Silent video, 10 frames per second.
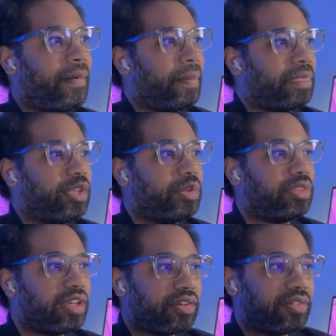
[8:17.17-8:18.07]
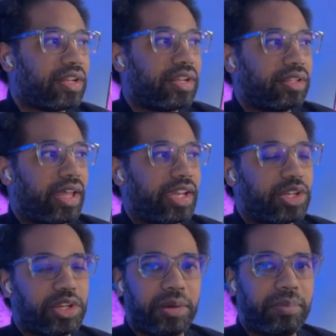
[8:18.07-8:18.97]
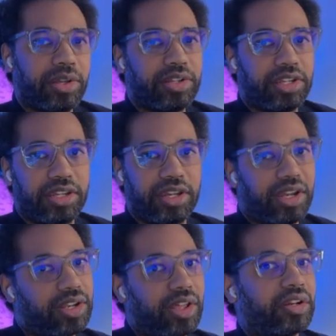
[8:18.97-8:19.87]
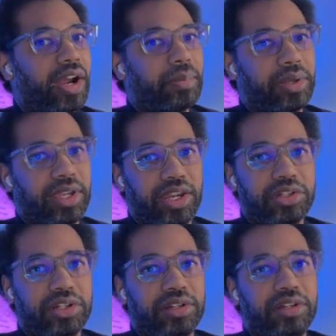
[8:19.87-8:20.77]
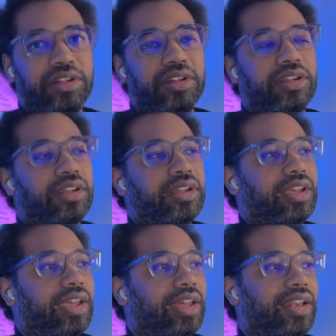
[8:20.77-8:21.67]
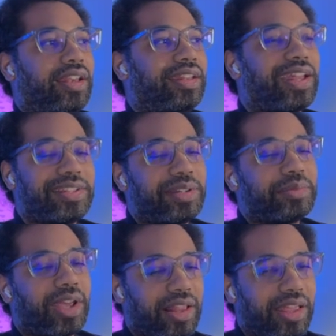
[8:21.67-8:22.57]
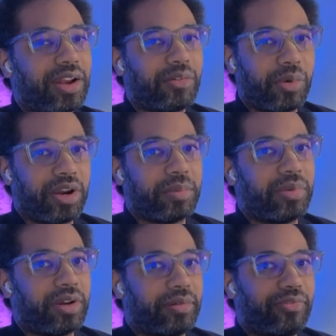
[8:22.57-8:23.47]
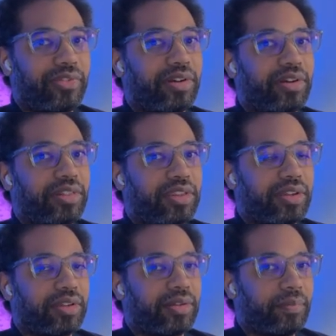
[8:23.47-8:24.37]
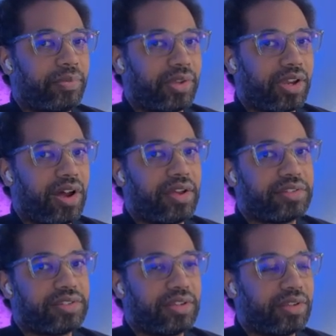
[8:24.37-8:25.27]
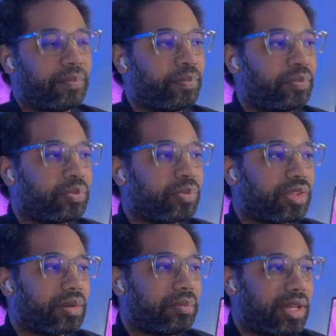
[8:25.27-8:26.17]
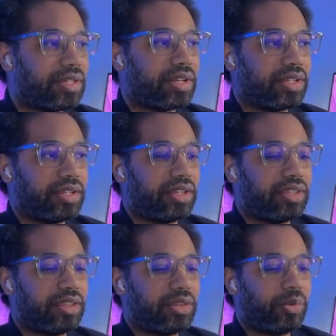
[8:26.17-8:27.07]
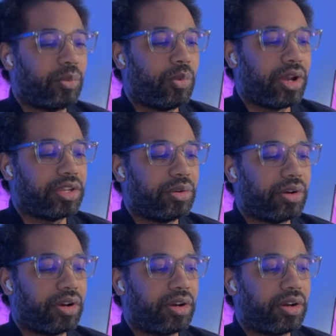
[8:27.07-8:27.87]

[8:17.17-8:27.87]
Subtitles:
You think of it like you're building another application, and that seems like a lot of work, but for the cost, basically what you're